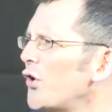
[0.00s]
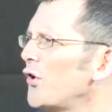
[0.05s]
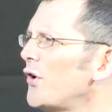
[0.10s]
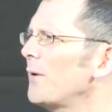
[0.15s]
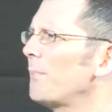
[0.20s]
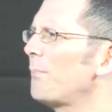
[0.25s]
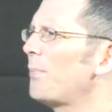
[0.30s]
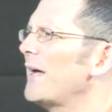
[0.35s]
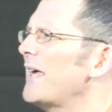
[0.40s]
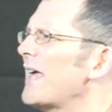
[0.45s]
could
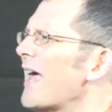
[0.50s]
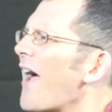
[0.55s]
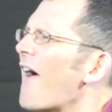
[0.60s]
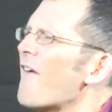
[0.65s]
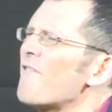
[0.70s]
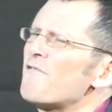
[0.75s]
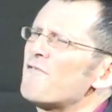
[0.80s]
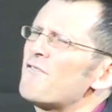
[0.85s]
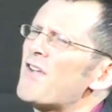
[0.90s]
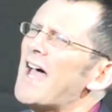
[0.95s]
it be
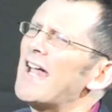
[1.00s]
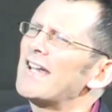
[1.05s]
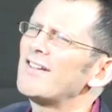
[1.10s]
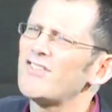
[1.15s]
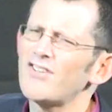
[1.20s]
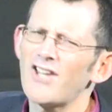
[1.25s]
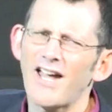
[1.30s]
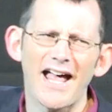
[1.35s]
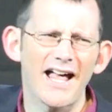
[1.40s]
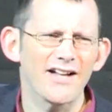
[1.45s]

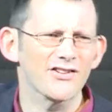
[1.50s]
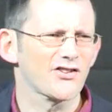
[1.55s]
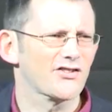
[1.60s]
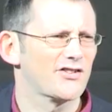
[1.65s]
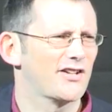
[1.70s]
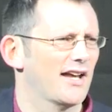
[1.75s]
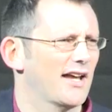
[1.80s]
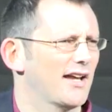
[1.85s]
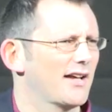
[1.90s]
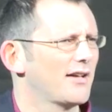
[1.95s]

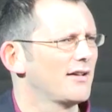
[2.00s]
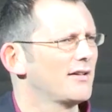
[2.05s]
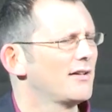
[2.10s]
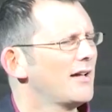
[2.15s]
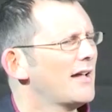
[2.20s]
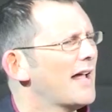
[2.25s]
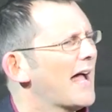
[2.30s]
fantastic